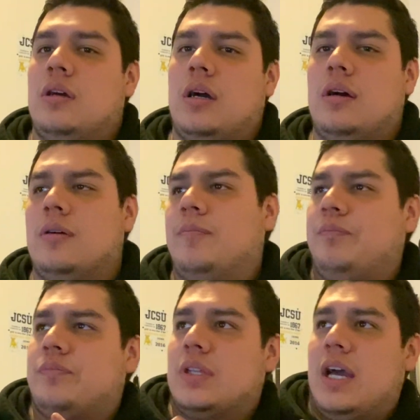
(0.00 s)

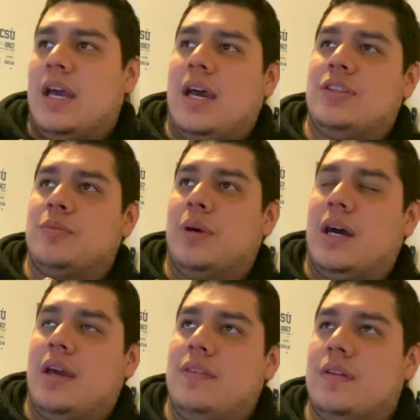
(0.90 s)
I had to
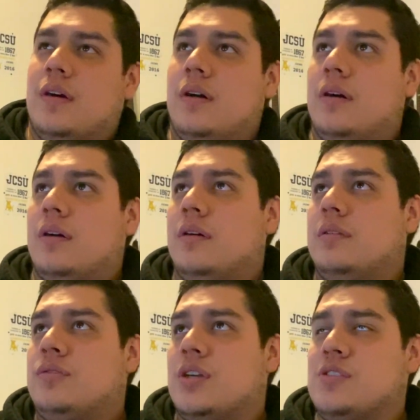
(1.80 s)
buy
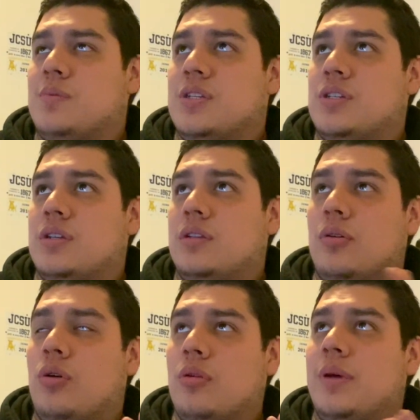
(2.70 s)
the transmission
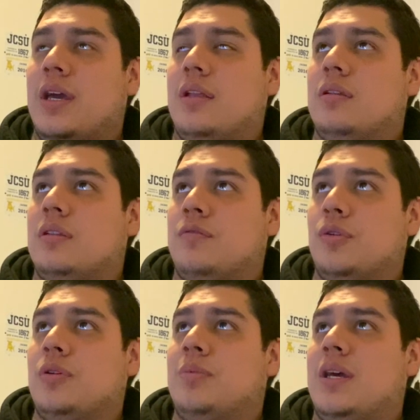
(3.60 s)
oil pan,
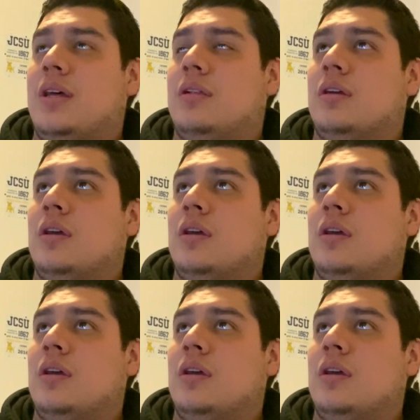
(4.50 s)
fluid pan,